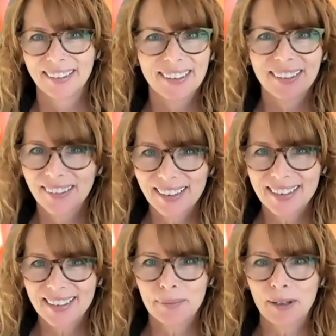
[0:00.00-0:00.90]
You can do
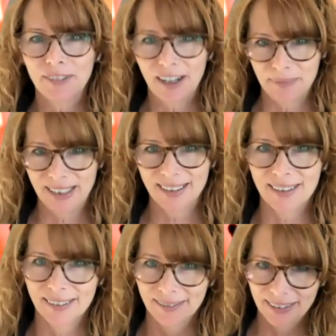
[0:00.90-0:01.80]
this in about five
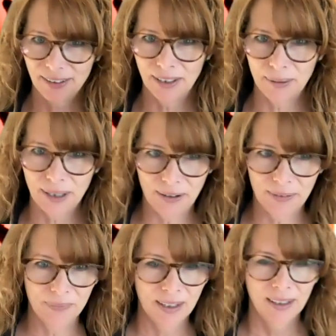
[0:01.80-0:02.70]
minutes. So here we go.
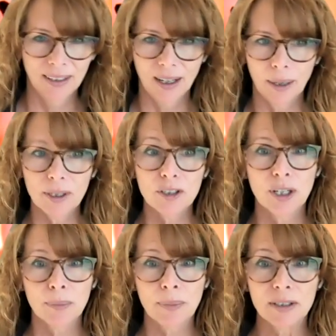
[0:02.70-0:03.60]
I'm going to
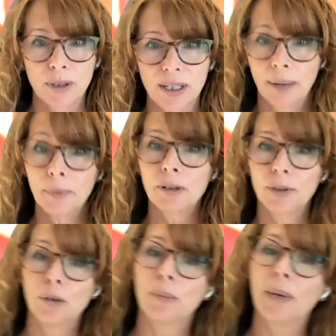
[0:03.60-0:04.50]
share my screen. I'm going to
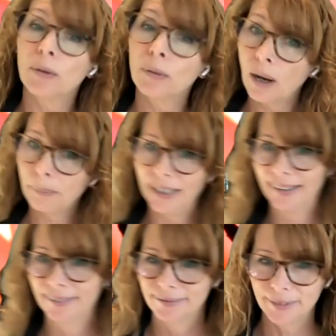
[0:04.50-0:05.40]
renew my own
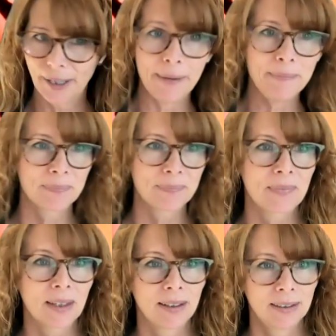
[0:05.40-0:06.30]
company. Okay.
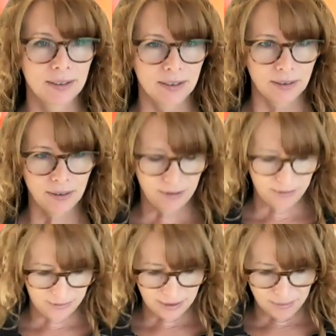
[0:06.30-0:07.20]

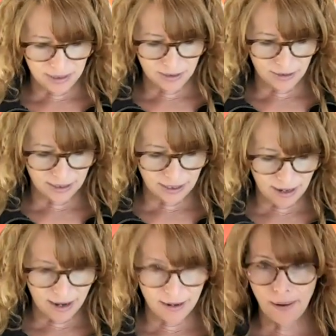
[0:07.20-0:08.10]
So let me just
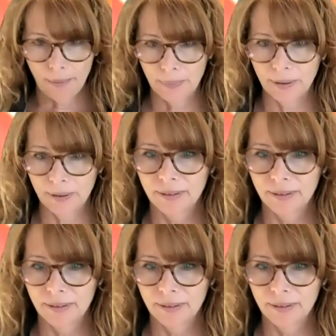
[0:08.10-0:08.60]
tee that up.